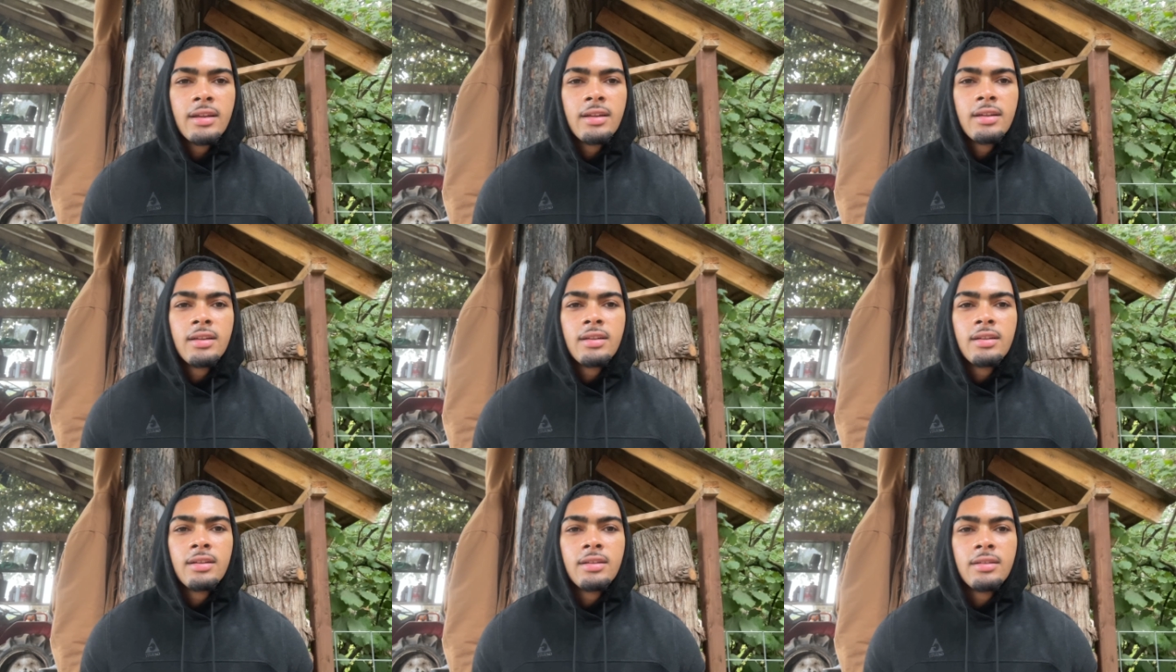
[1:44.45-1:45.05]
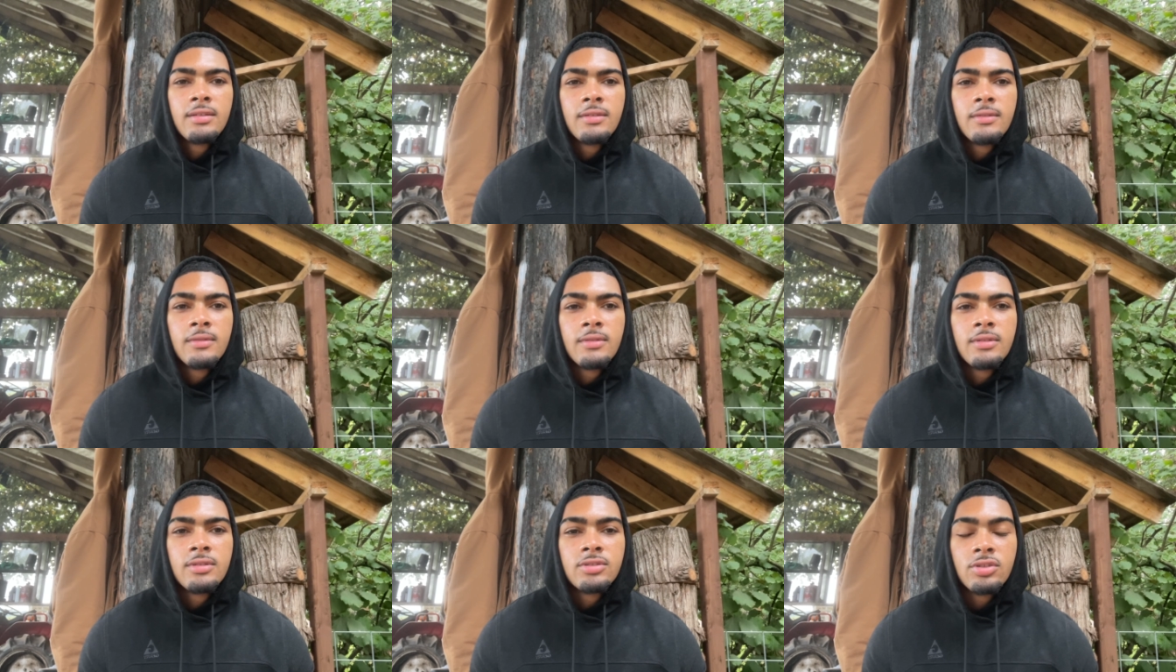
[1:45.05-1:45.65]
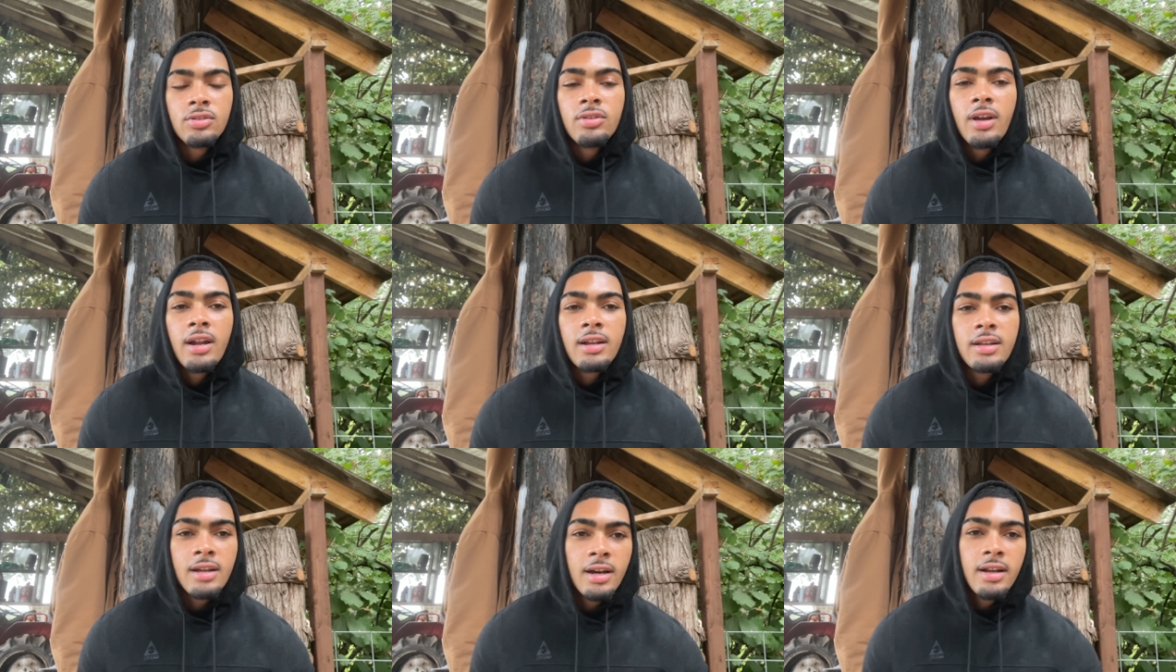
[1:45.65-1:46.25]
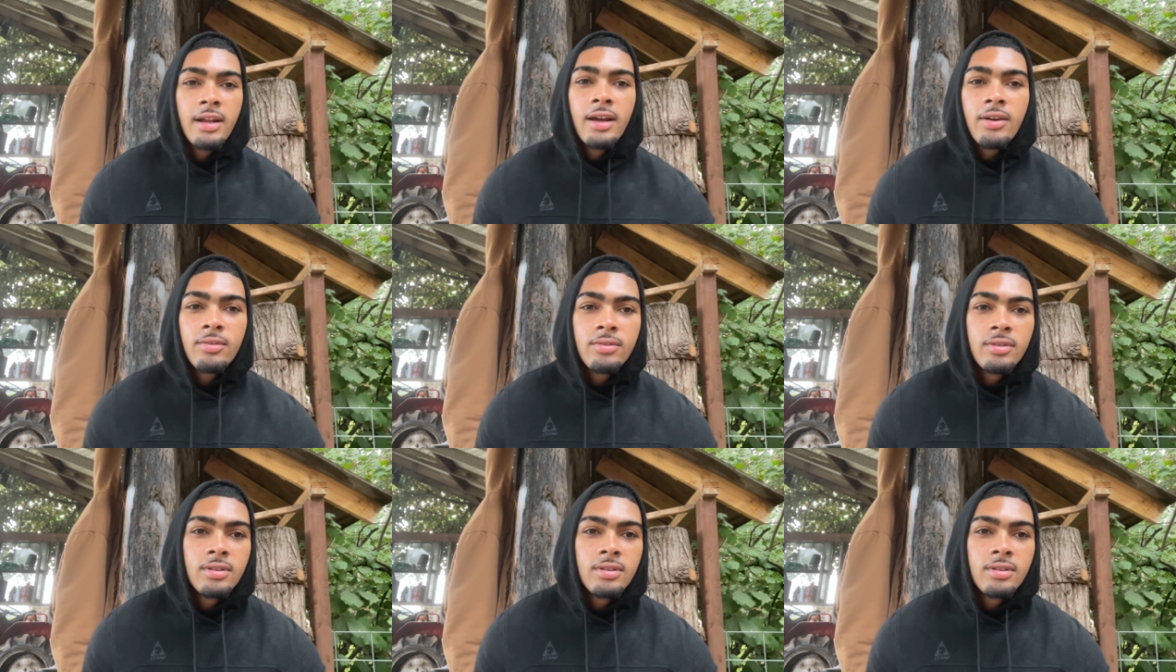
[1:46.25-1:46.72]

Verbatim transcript: So you got to cut out